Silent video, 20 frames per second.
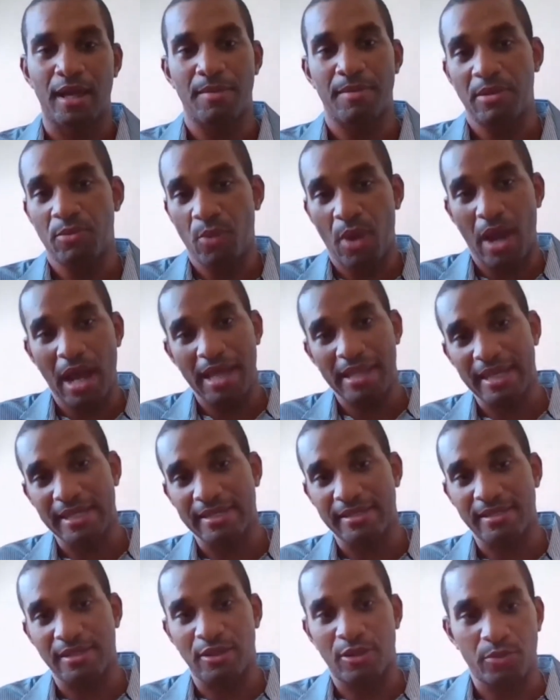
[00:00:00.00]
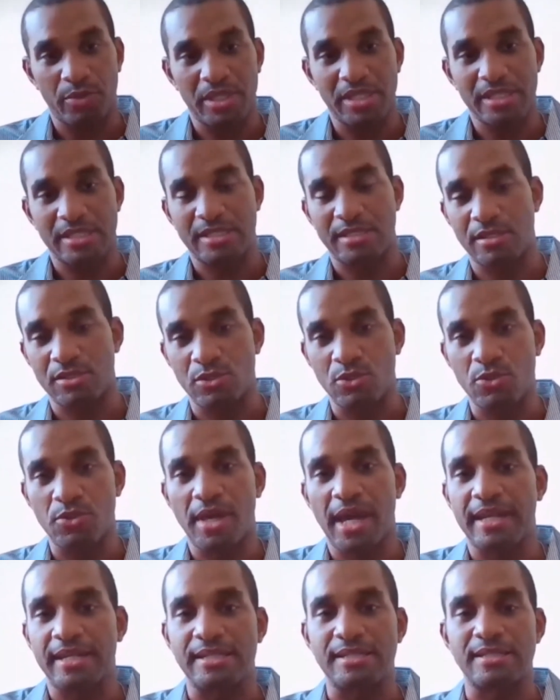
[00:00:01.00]
And while that, we could still do
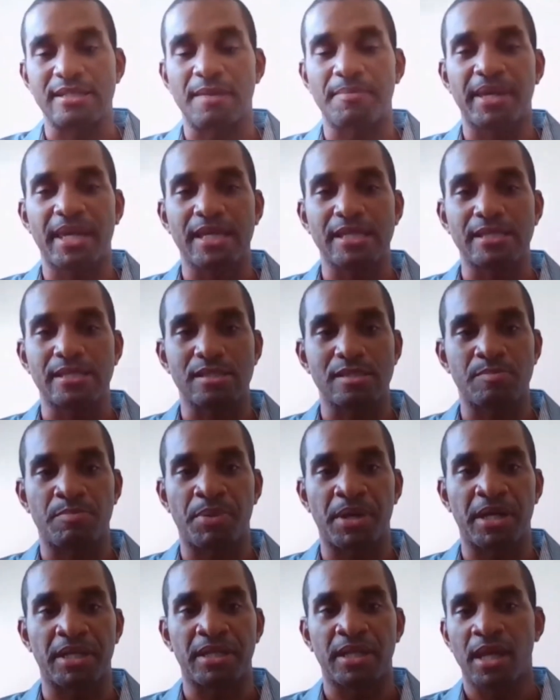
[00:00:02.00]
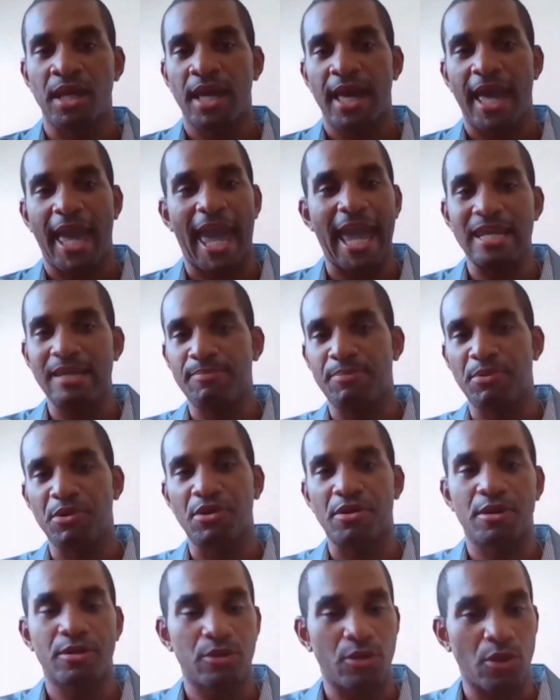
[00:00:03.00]
that in some cases, but any
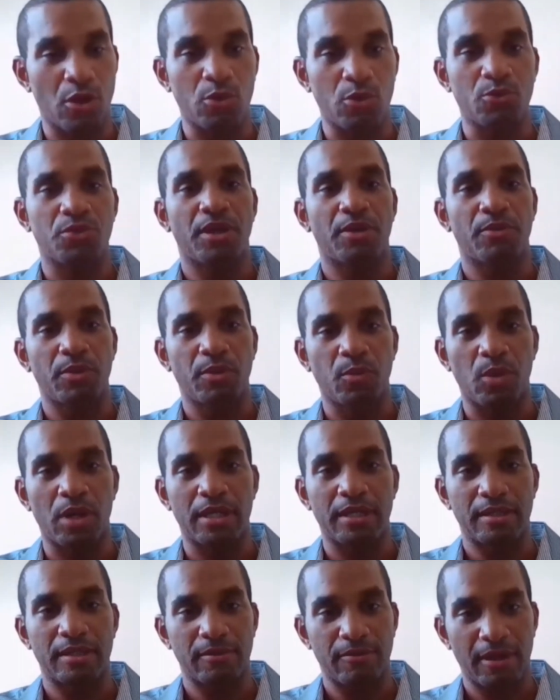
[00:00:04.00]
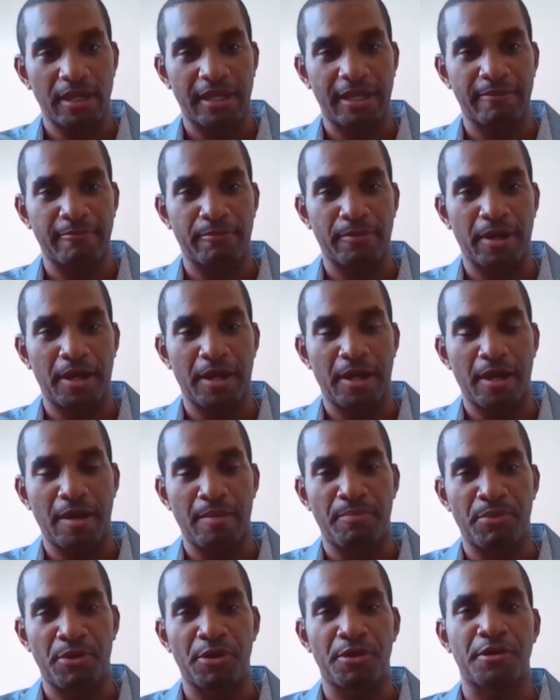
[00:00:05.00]
burger, know that we want
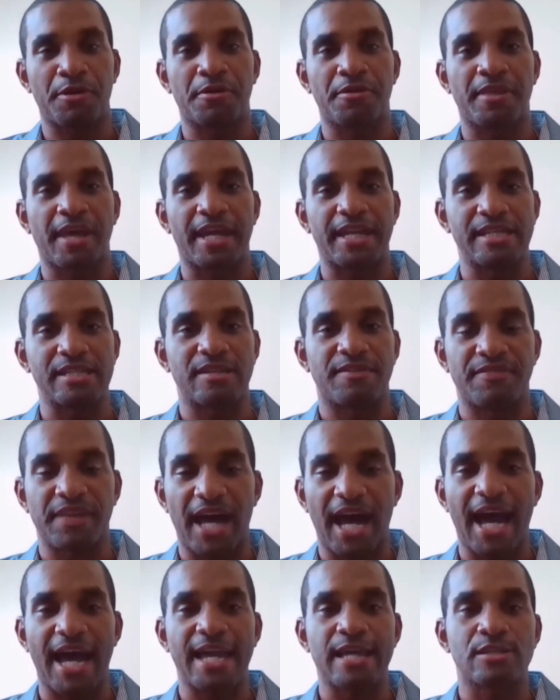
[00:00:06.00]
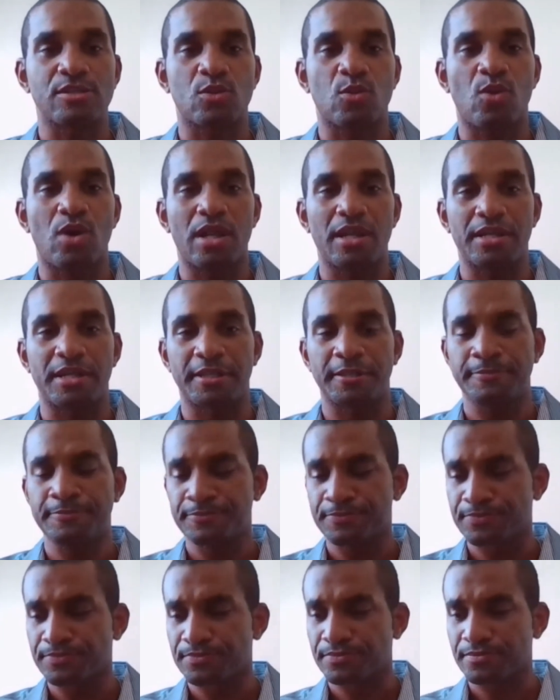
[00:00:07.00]
a burger that is of the highest quality,